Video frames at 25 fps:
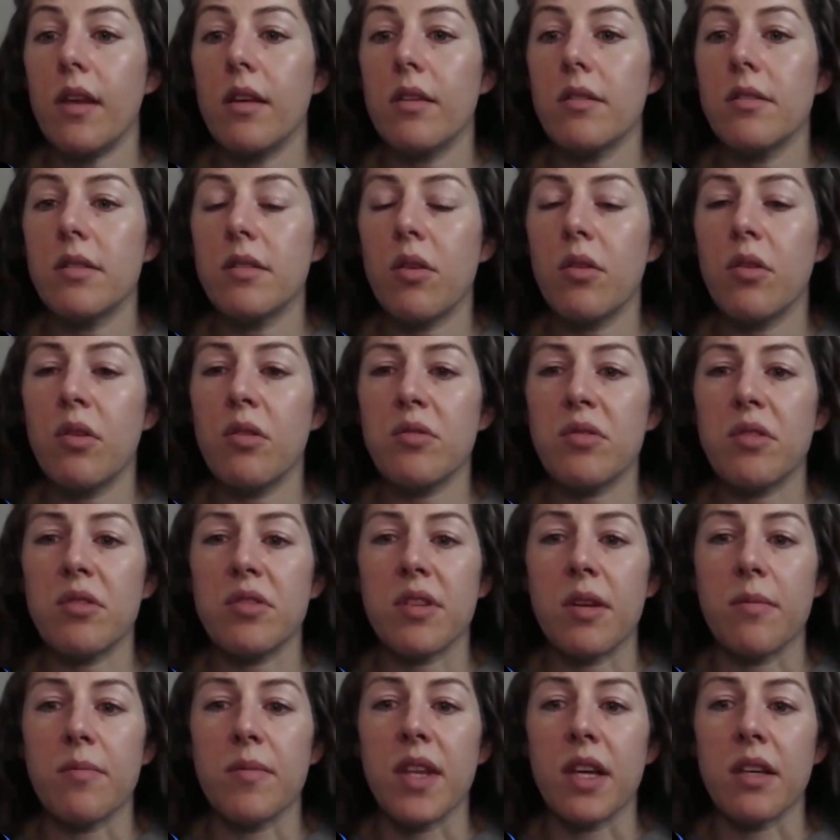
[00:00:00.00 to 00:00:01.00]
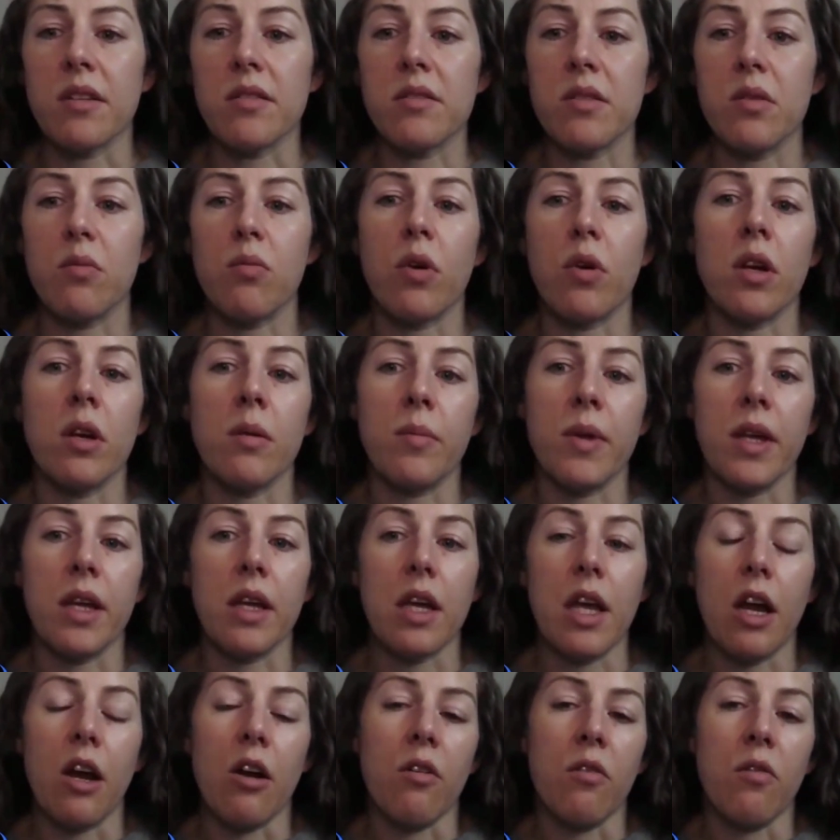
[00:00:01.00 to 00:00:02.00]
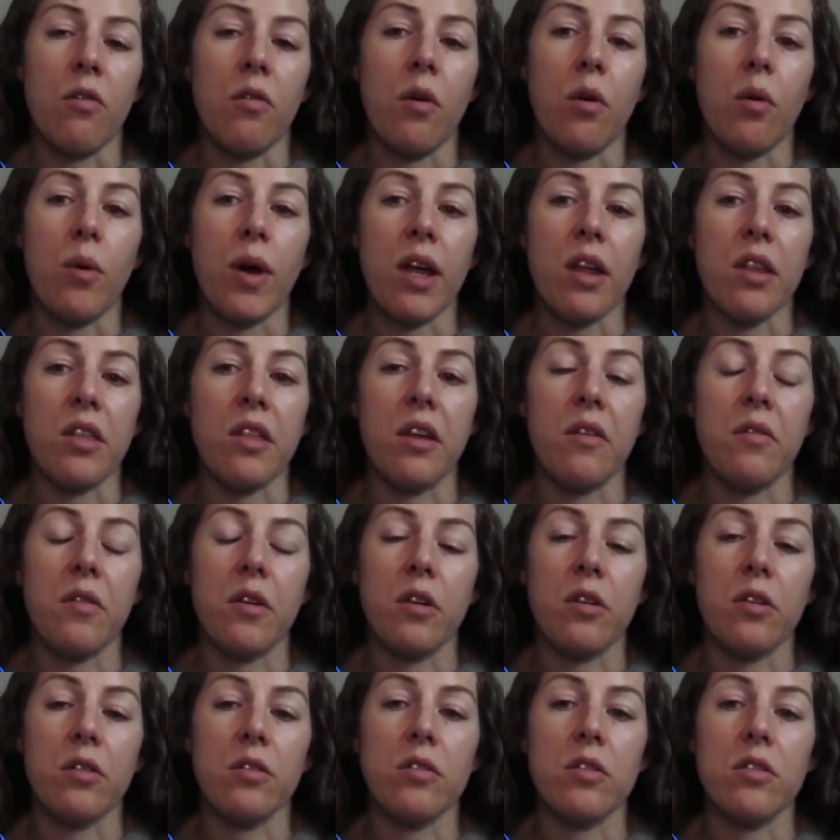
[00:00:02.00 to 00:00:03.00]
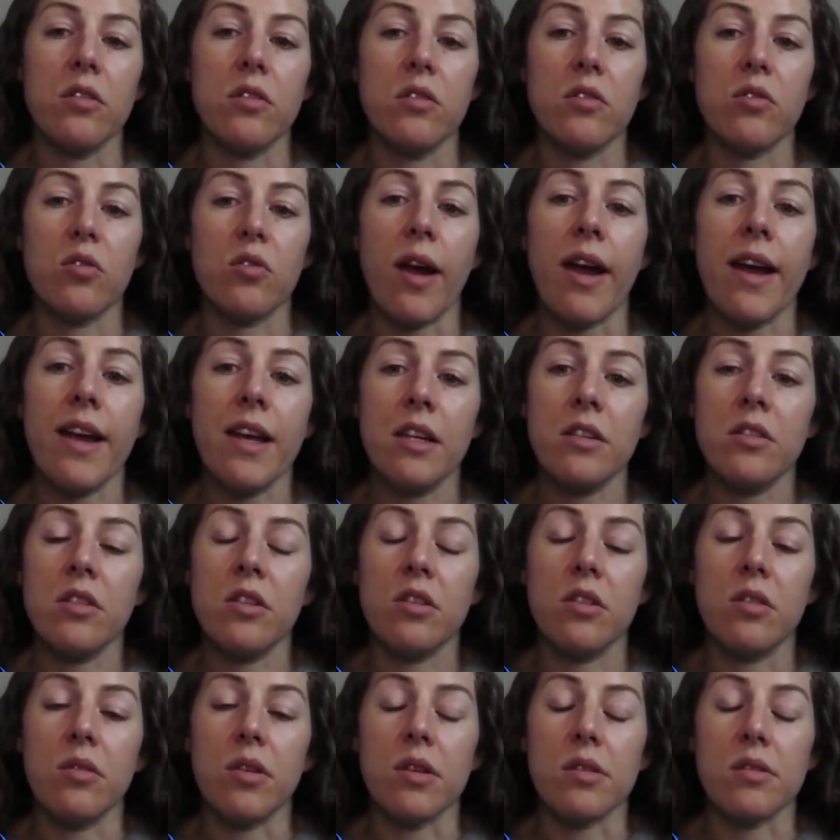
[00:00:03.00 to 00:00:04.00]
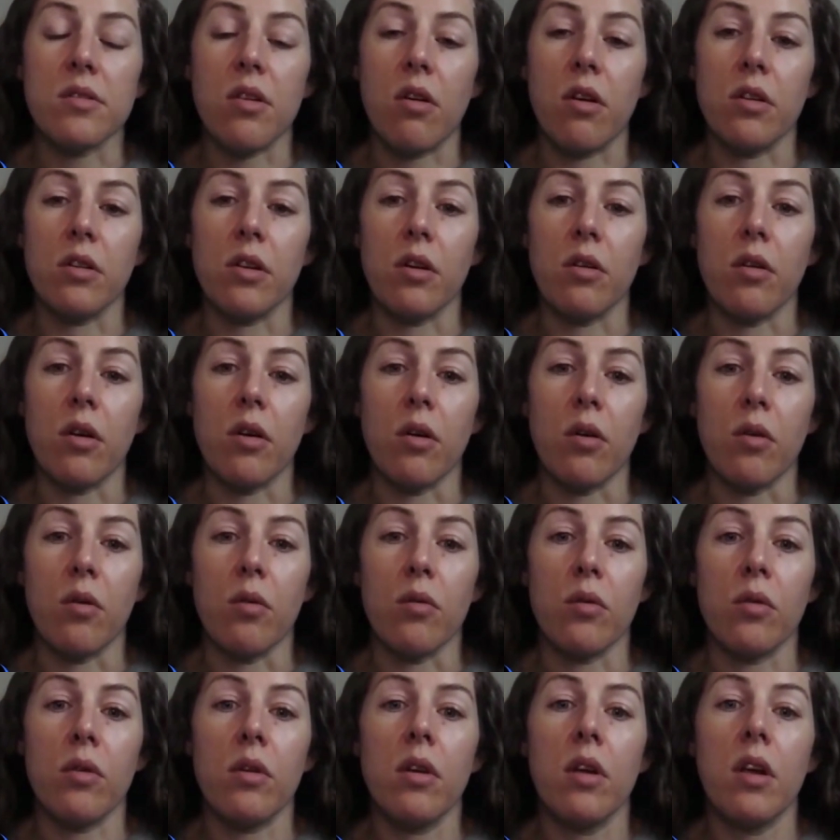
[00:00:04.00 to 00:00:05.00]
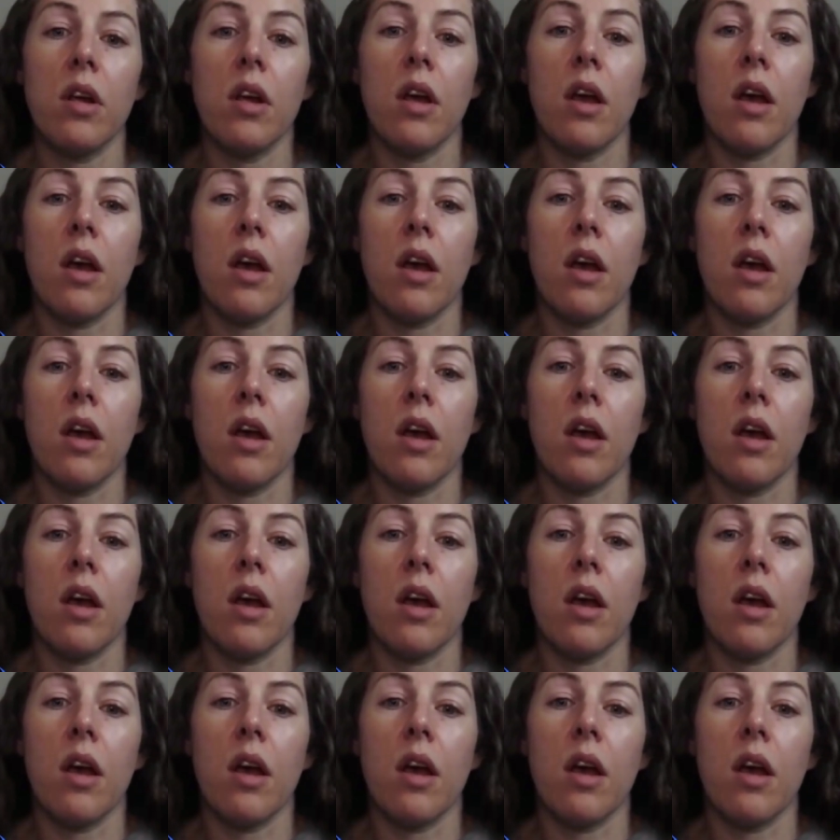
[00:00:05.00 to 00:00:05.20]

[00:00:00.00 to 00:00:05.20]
So those are some things you want to be careful with if you're trying to do this on your own.